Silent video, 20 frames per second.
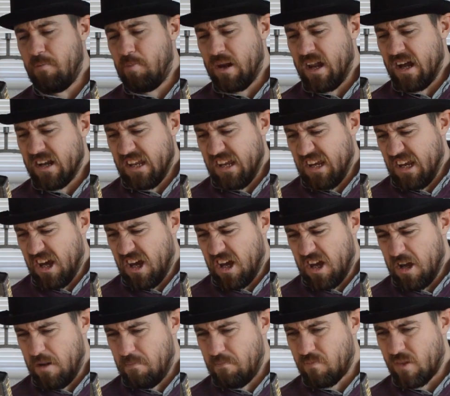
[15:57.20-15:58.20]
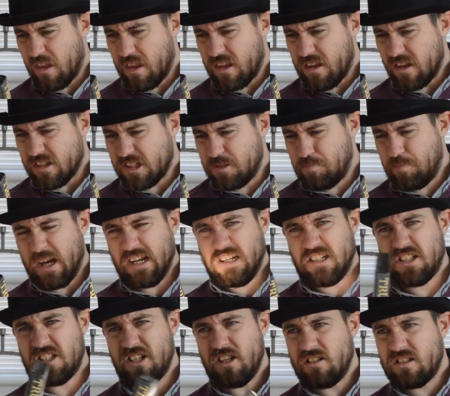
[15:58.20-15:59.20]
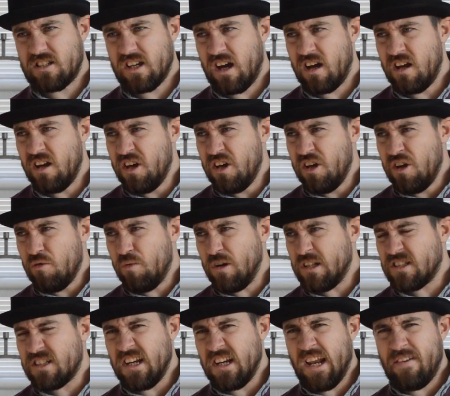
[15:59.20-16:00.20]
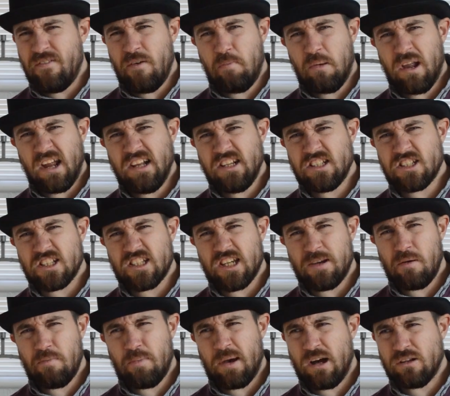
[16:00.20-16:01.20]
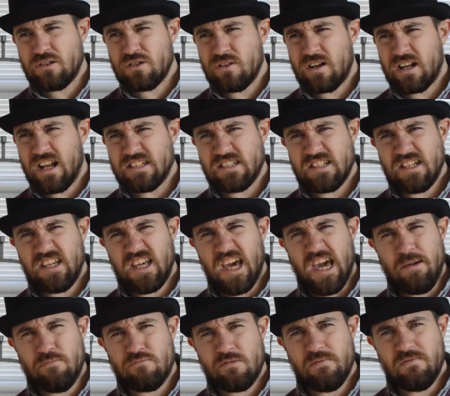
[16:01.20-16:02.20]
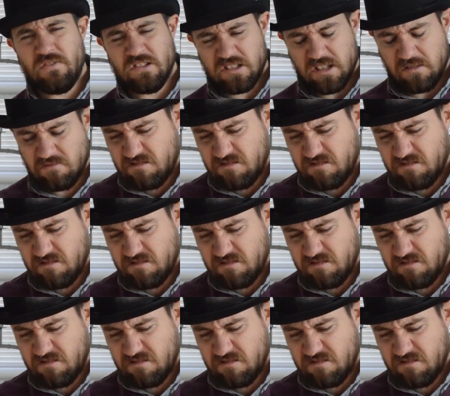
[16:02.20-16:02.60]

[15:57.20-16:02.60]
bloody space shooter, which never bloody shut up about on Classic Game Room for some